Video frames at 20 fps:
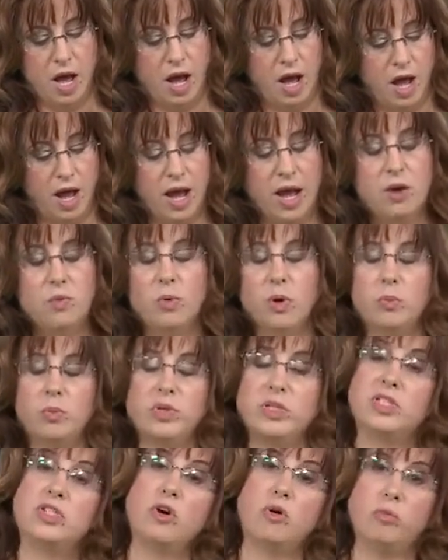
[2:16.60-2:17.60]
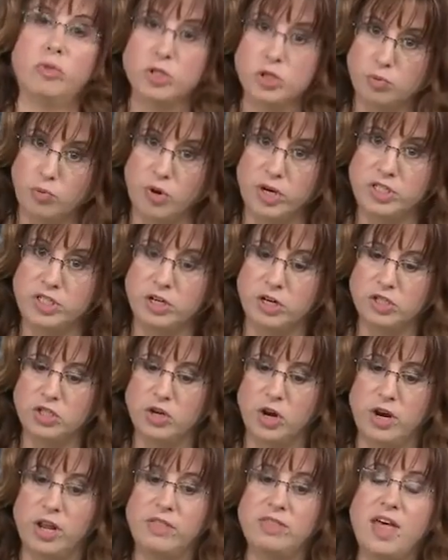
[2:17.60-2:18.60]
I will put so much spray starch
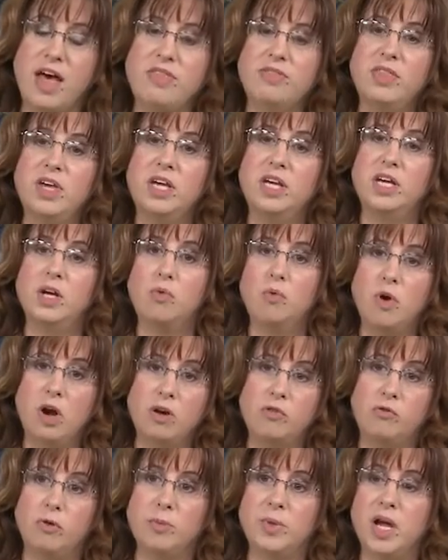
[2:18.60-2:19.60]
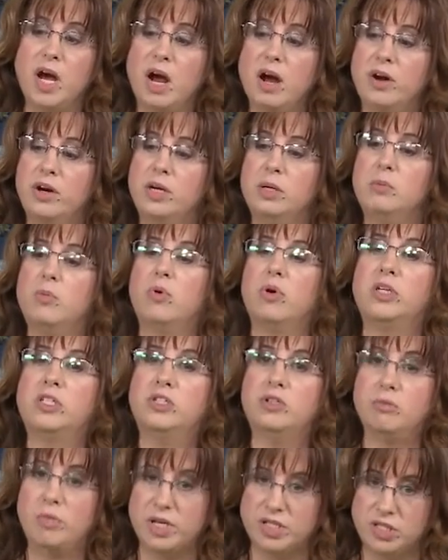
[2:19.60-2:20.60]
on it, that thing can walk from the ironing board
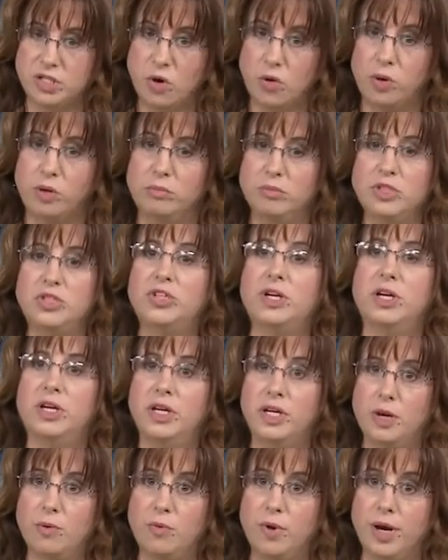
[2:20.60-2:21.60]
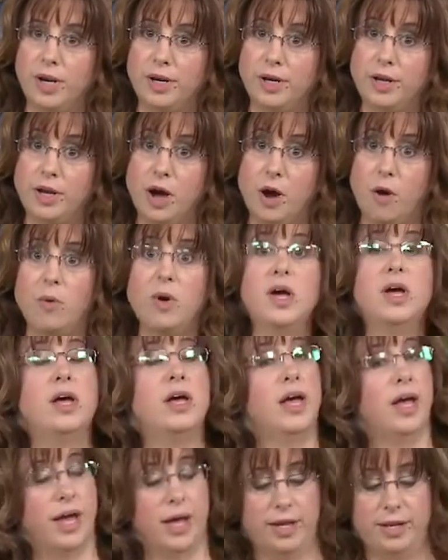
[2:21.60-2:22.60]
to my sewing machine to get ready to go.
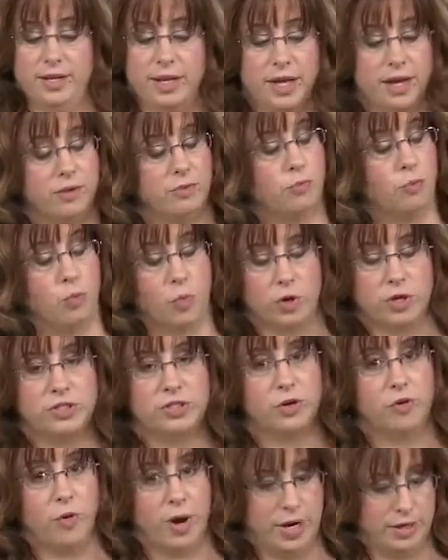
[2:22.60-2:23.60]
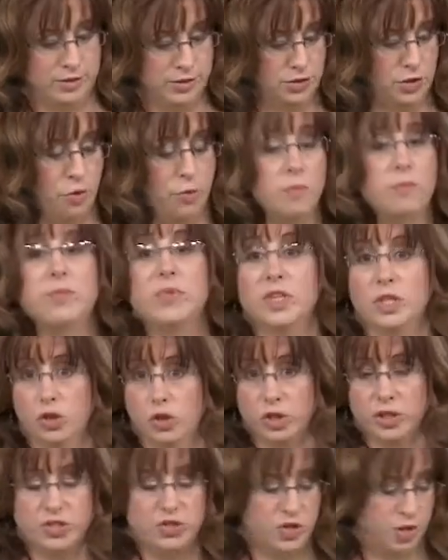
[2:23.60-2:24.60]
And it works great. So, good